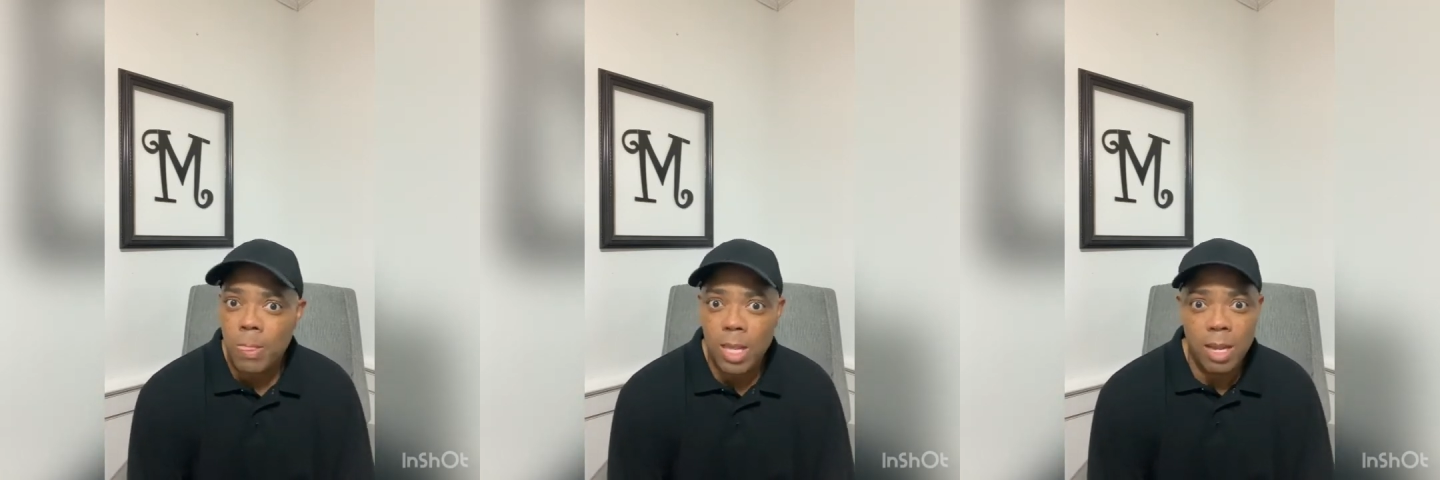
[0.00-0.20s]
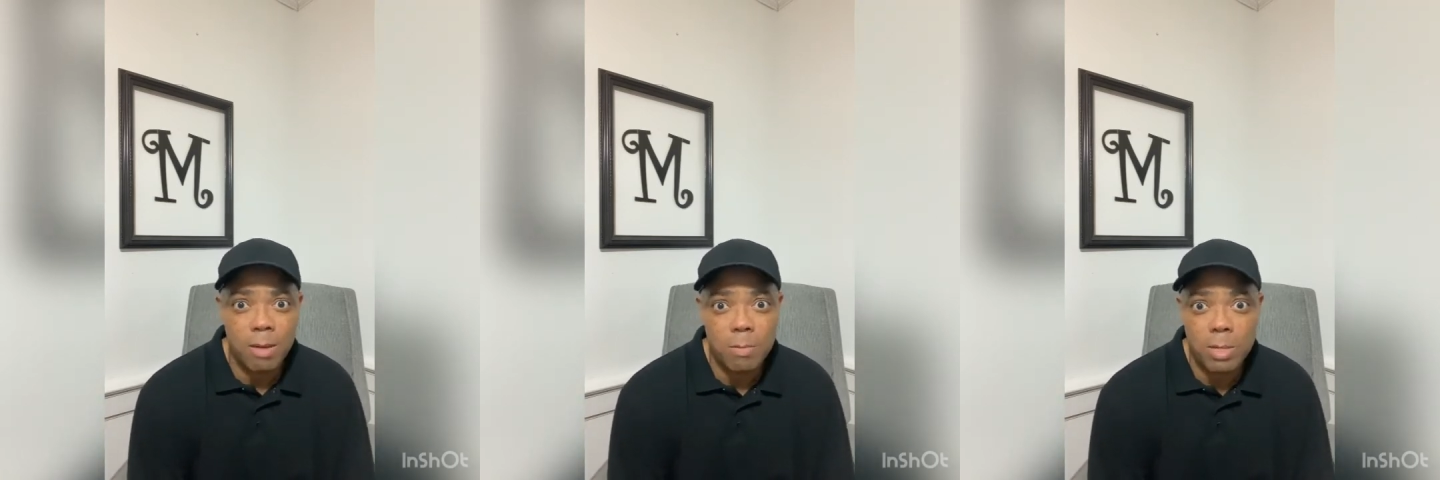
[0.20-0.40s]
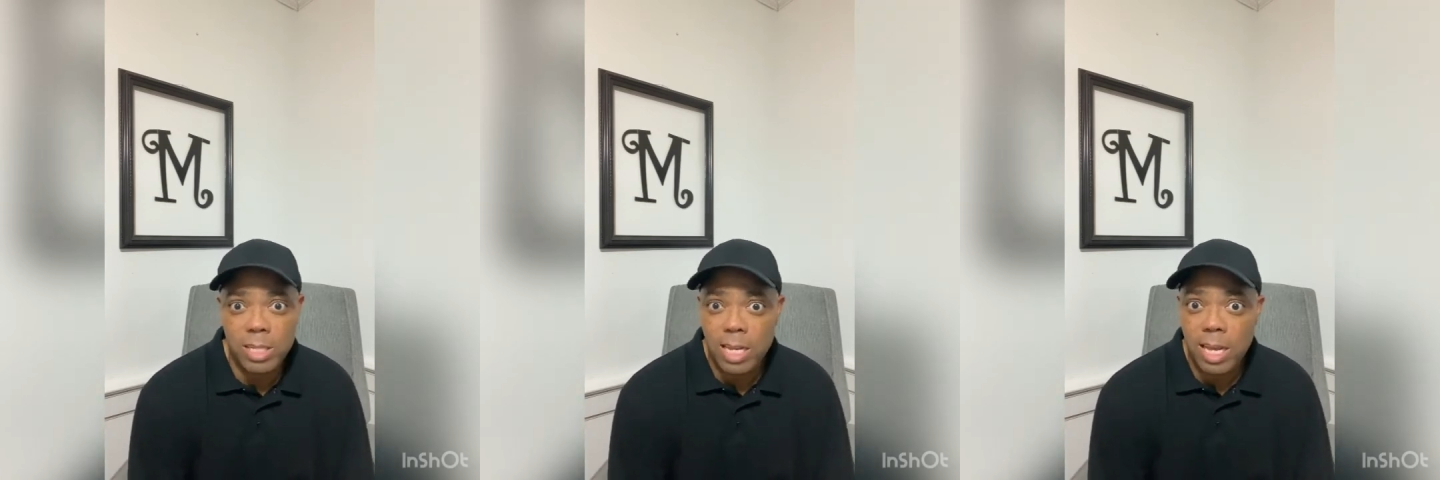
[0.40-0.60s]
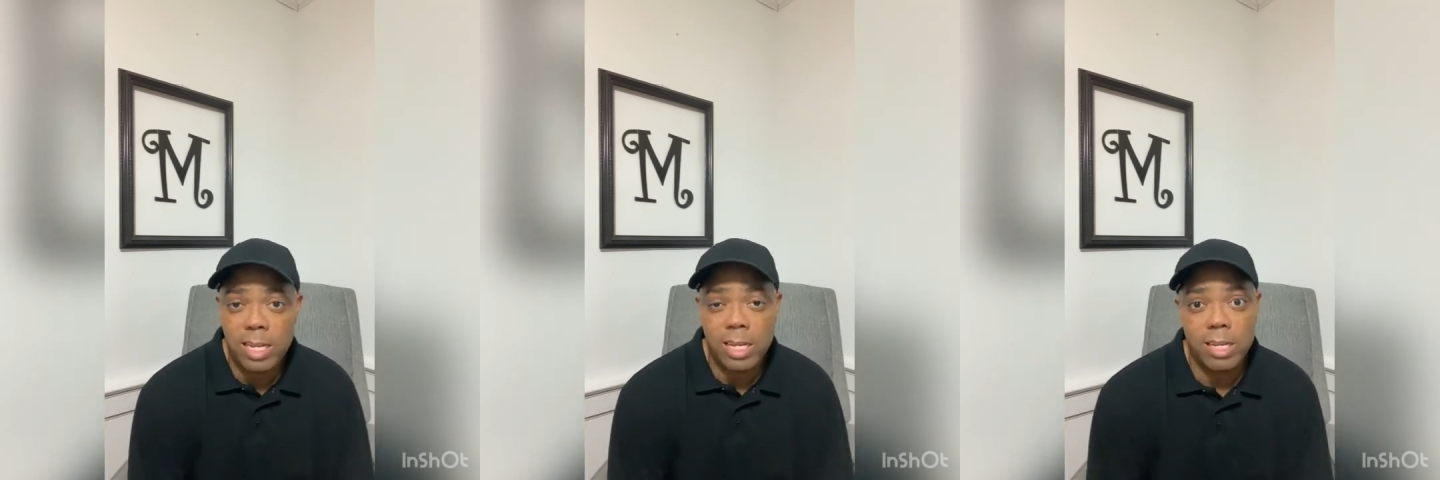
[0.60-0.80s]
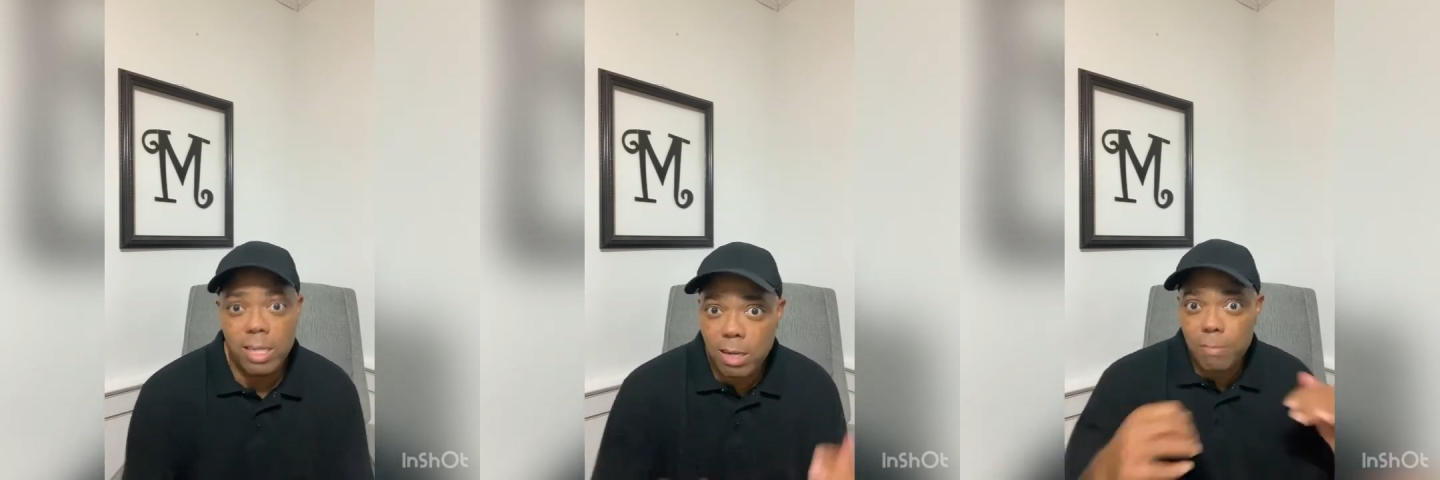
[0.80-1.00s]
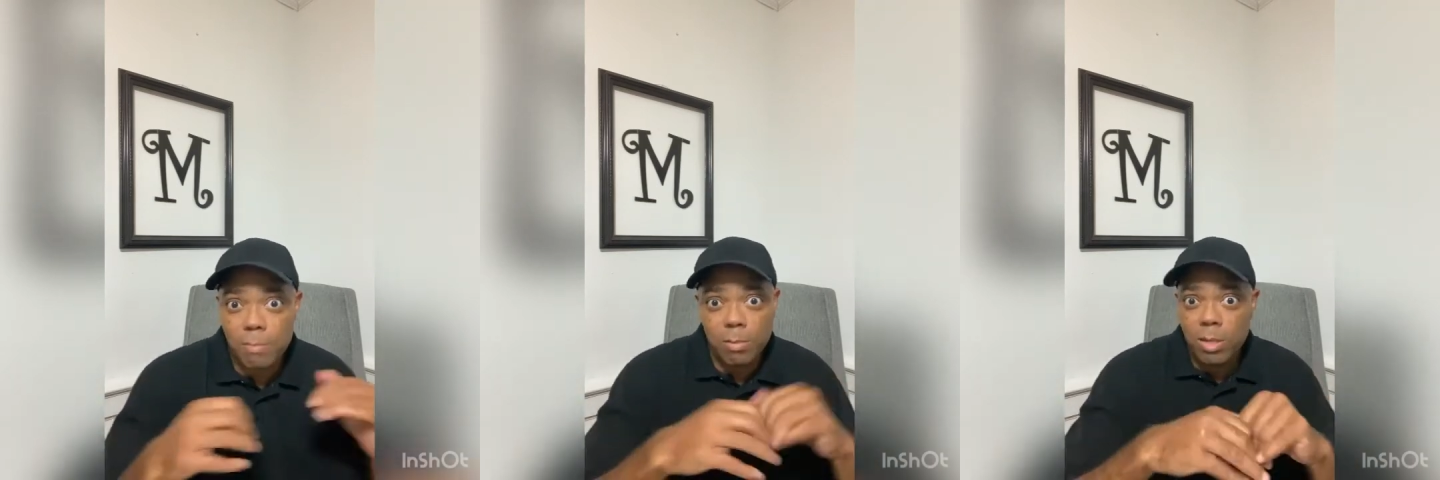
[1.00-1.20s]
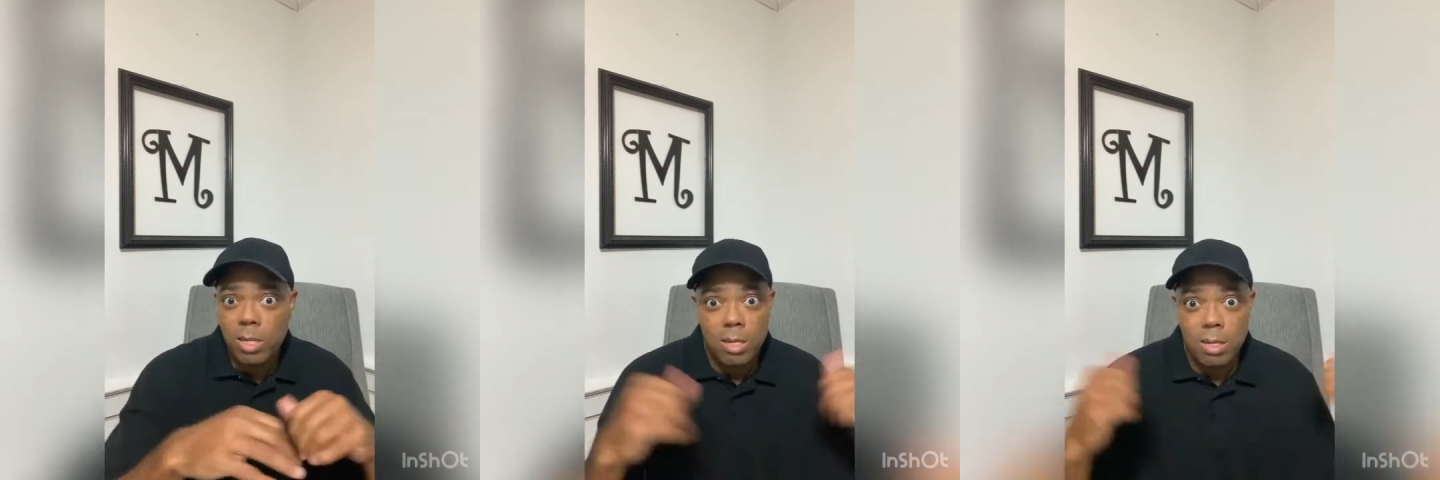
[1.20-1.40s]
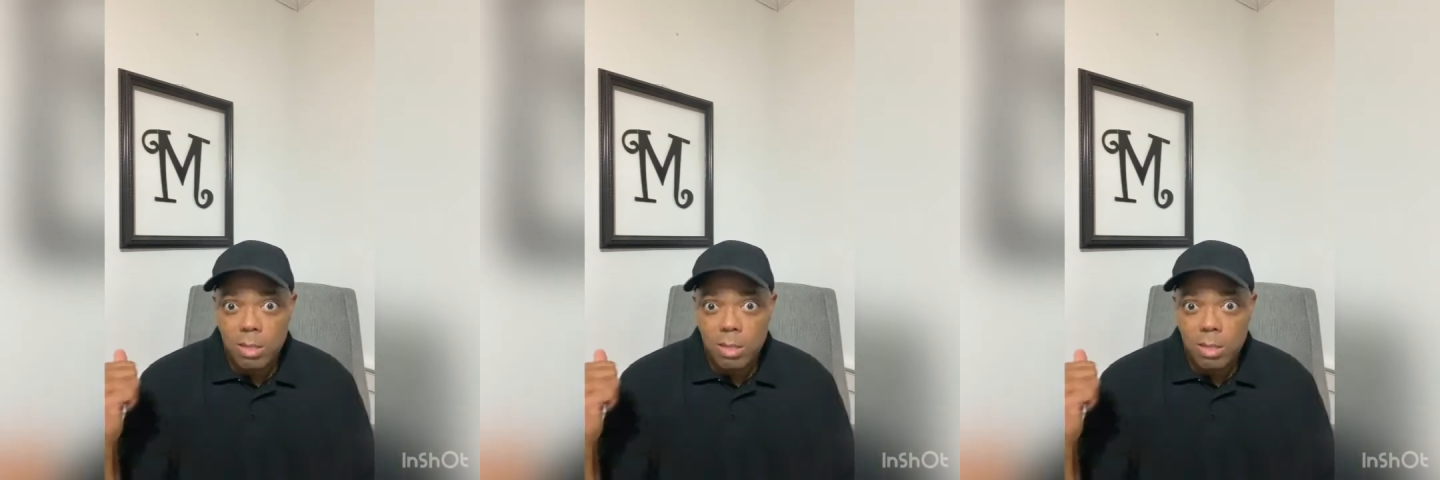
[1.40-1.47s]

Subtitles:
And when that income,